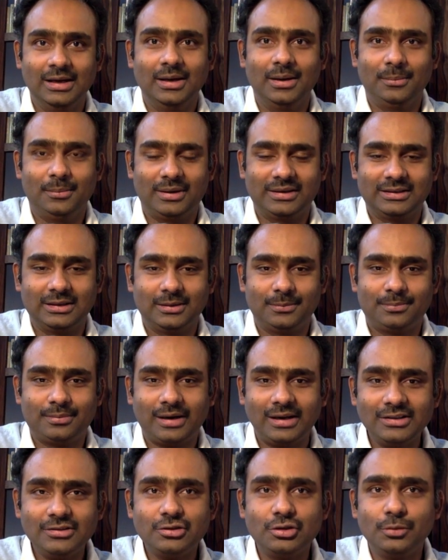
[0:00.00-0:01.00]
But the
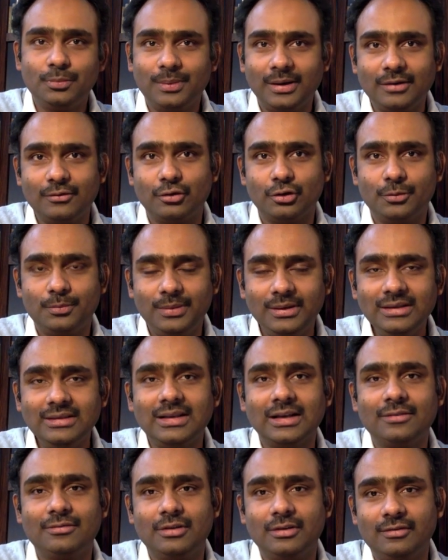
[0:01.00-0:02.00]
price to pay would be
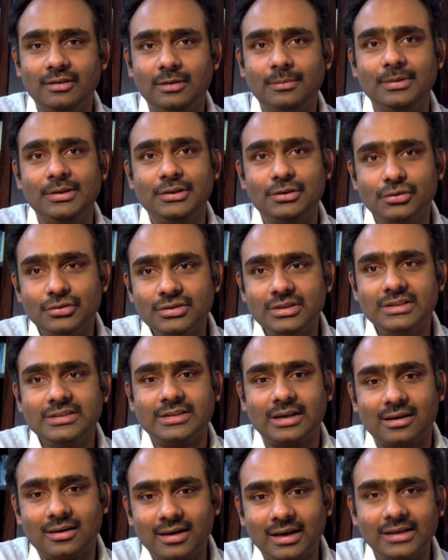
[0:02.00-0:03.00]
that we will be using
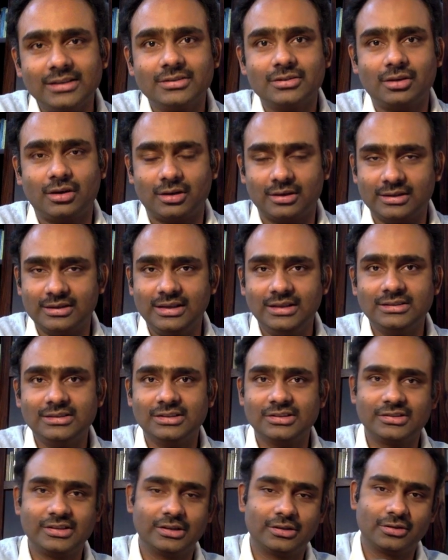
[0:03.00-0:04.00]
generalized coordinates
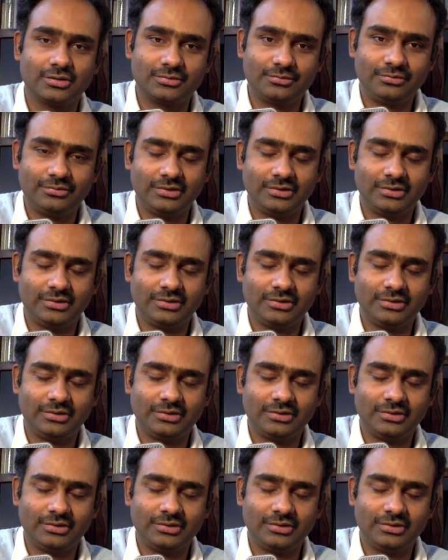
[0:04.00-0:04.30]
instead of